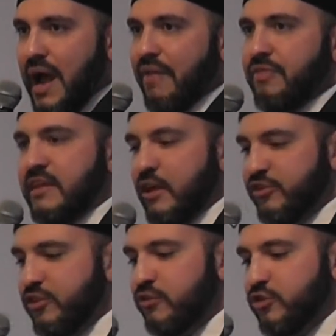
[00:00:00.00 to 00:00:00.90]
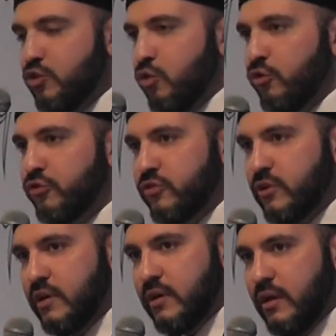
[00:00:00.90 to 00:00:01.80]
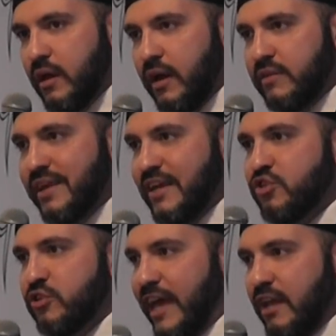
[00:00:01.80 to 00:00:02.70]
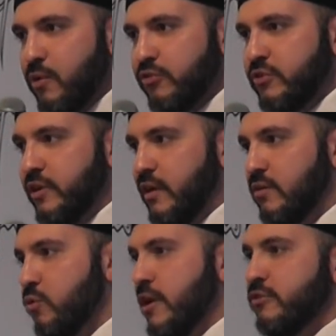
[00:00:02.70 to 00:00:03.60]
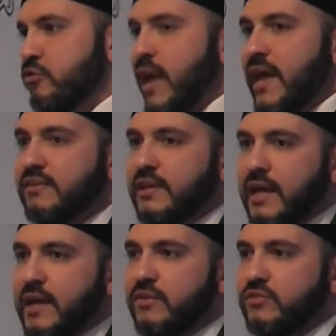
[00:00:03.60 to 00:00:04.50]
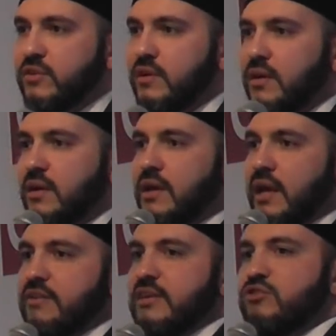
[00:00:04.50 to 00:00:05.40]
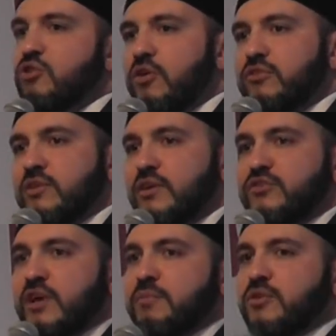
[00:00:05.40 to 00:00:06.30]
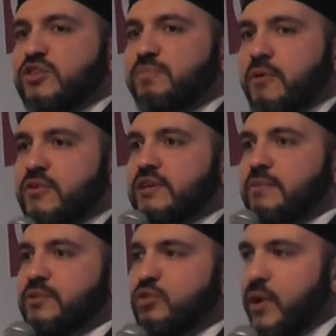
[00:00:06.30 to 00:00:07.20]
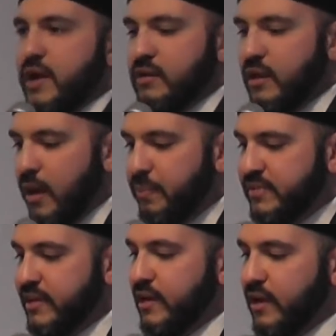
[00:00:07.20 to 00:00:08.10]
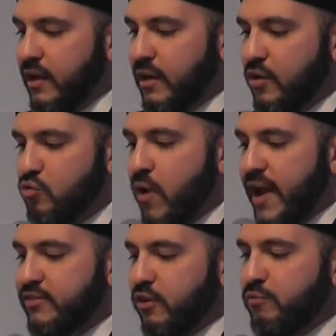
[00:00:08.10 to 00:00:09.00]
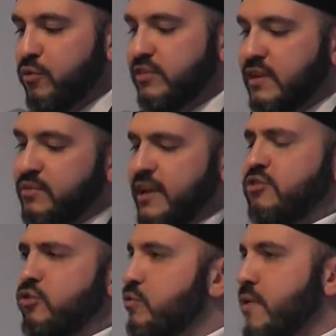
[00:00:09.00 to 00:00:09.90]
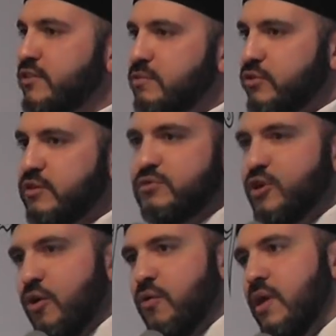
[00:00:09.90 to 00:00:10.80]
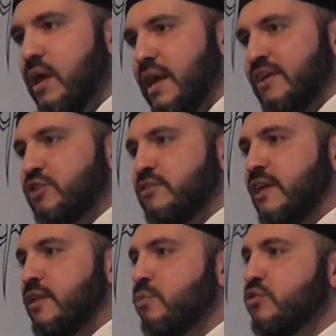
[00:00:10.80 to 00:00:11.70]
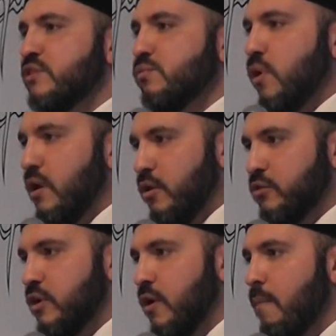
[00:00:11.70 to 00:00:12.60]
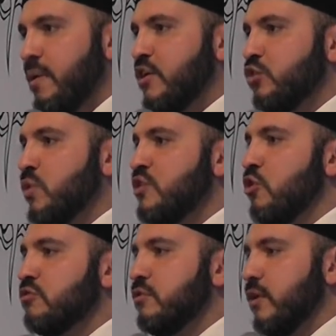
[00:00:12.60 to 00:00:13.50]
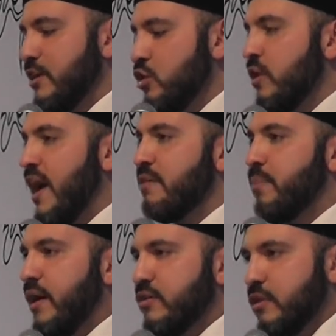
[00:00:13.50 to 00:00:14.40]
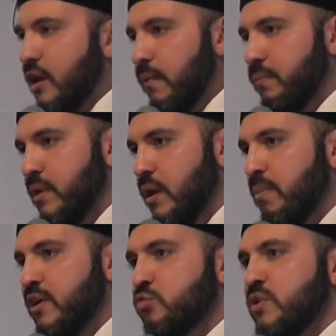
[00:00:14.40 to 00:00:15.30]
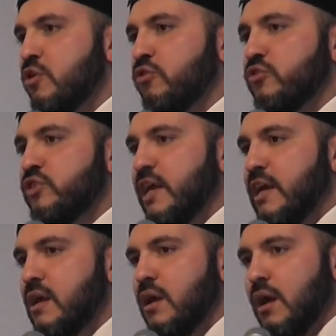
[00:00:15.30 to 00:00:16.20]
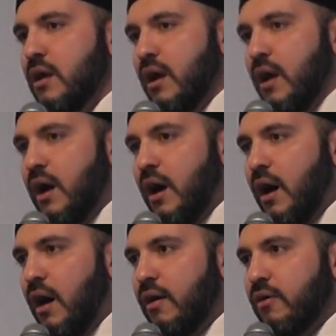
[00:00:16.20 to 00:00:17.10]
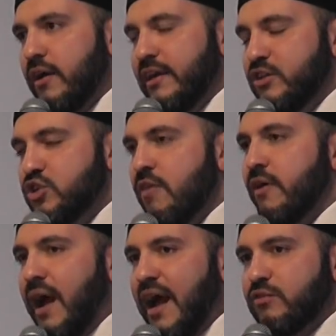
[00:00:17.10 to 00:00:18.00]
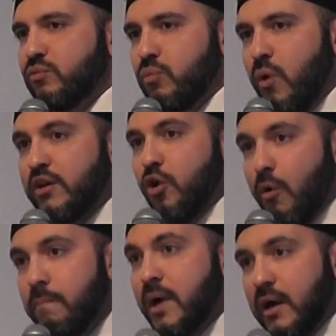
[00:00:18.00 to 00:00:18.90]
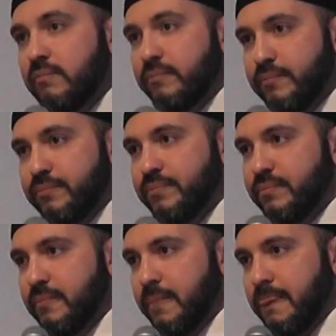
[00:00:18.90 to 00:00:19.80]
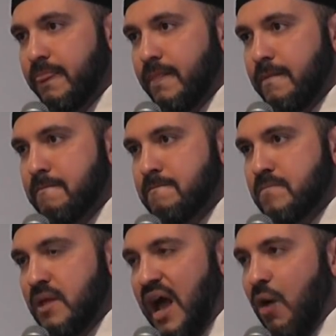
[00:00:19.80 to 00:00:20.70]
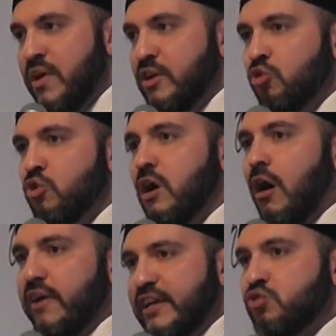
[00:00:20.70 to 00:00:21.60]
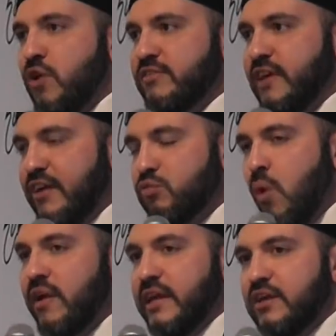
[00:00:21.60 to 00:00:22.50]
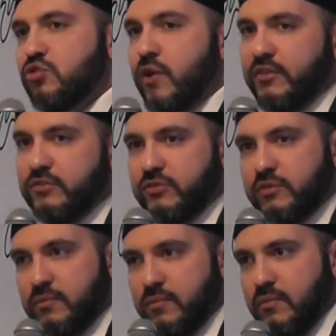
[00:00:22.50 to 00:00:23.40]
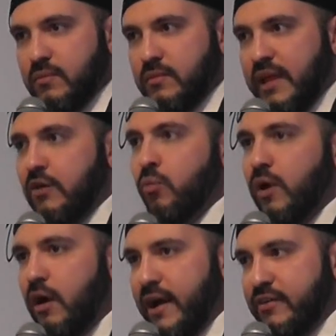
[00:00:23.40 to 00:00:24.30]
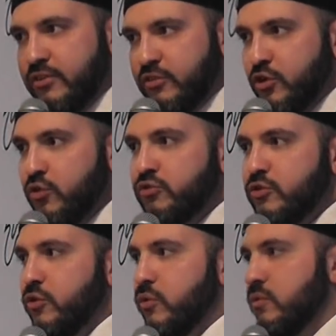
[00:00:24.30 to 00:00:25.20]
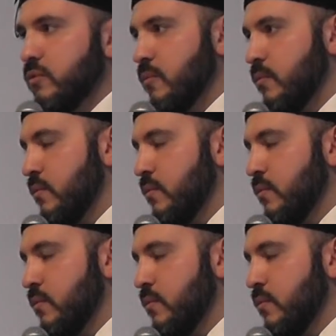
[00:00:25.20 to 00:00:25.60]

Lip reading: And then they'll start to cause tension and animosity. Whereas the reality is, is it's not some conspiracy between a particular race of Muslims against another race of Muslims. No, it's just that the Muslim world, because we're not united by Islam, because we don't see each other as one ummah, and we don't look at our interest as one interests, like our ancestors used to do,